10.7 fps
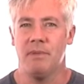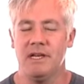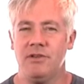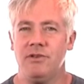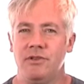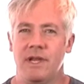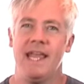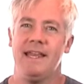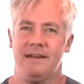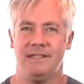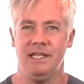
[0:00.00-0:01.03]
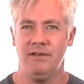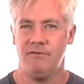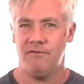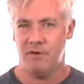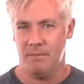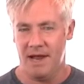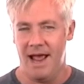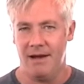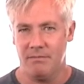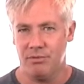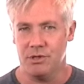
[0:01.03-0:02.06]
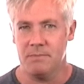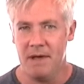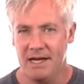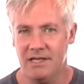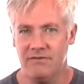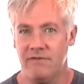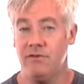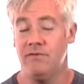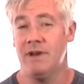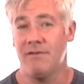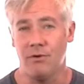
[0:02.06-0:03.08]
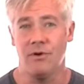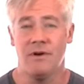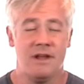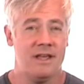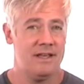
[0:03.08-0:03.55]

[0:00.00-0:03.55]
but you can't live from that perspective if you've never